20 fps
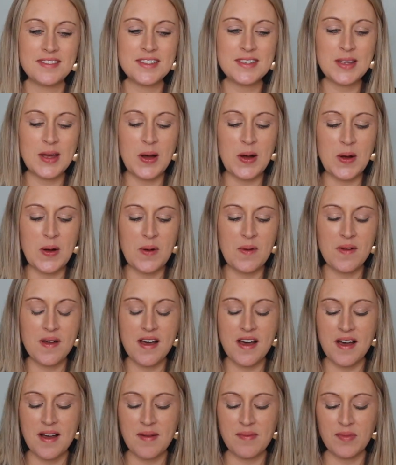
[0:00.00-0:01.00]

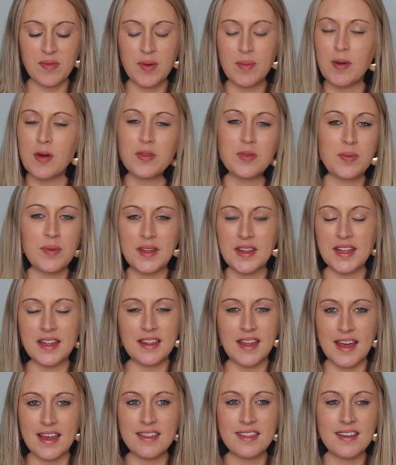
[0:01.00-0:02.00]
So we both really
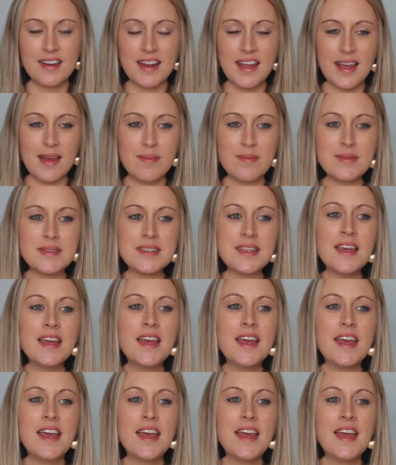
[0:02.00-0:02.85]
like the names.